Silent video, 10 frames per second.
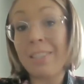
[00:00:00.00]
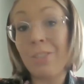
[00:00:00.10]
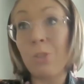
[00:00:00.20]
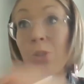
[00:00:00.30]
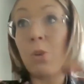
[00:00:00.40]

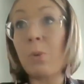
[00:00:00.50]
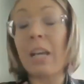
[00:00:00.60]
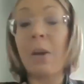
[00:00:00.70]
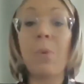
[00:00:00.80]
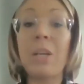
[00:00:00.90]
So you know
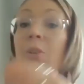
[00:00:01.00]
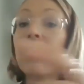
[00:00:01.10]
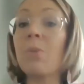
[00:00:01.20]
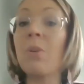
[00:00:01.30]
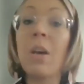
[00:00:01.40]
that when you're
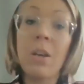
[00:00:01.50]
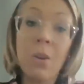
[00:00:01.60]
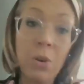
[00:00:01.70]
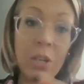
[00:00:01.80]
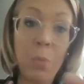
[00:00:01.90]

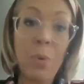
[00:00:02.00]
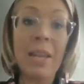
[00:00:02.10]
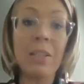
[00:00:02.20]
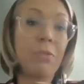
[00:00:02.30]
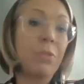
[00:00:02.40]
gonna wear
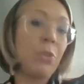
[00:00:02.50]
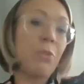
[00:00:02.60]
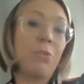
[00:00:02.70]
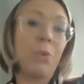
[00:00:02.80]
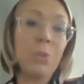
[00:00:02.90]
it for your
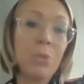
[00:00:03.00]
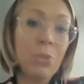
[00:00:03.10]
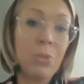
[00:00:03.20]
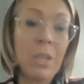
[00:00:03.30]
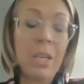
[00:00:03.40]

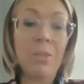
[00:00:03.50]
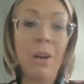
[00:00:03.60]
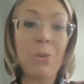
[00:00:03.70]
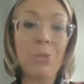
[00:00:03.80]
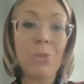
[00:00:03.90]
photos, you're
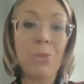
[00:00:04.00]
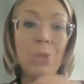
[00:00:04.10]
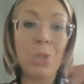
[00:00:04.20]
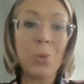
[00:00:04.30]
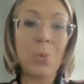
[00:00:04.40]
also
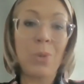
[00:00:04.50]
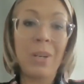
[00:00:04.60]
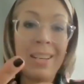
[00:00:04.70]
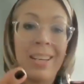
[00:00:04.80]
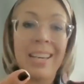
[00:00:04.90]
going to
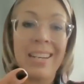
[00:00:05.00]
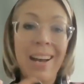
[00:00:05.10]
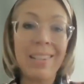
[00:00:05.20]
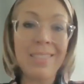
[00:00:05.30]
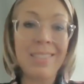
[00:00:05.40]

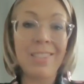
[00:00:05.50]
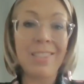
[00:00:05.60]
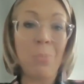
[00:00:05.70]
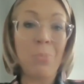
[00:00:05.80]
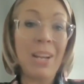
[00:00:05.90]
enhance
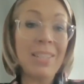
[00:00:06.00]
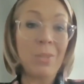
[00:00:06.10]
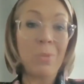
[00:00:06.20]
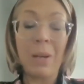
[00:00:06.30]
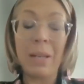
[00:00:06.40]
your brand
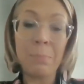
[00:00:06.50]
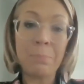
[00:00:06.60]
as well.